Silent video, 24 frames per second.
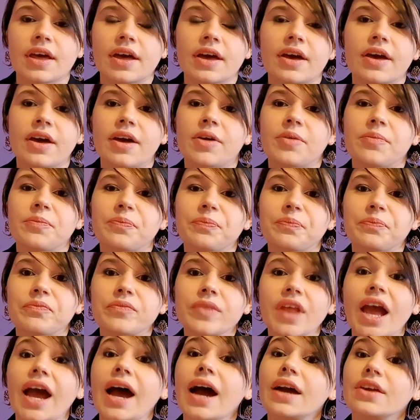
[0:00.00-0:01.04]
Um,
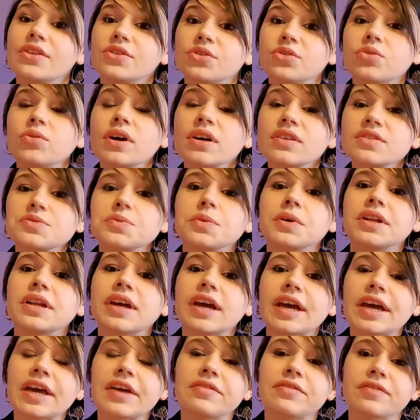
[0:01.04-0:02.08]
I do as well
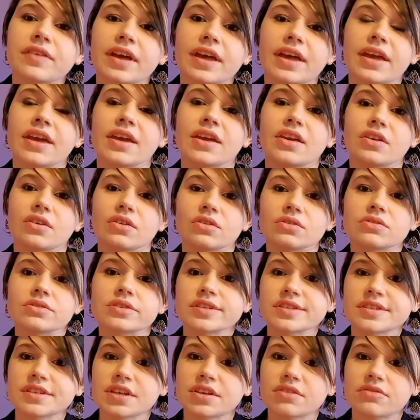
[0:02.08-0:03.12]
have a honors
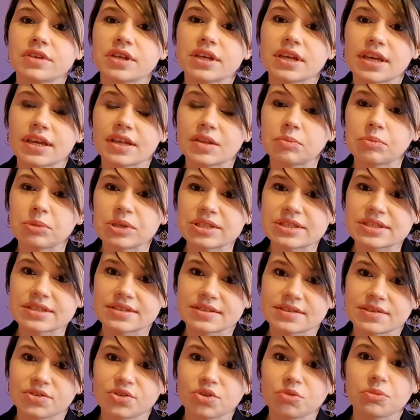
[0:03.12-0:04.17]
degree in business
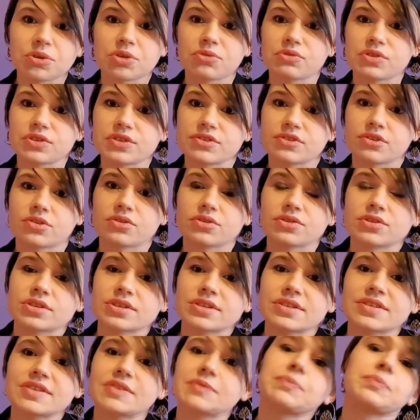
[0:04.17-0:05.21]
and human
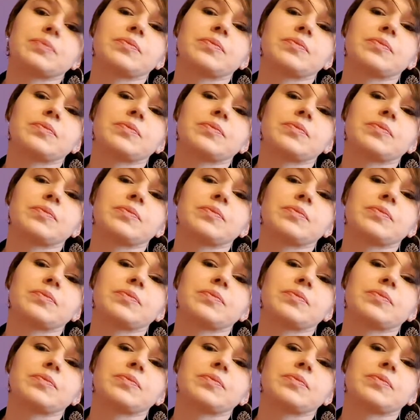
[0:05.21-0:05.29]
resources.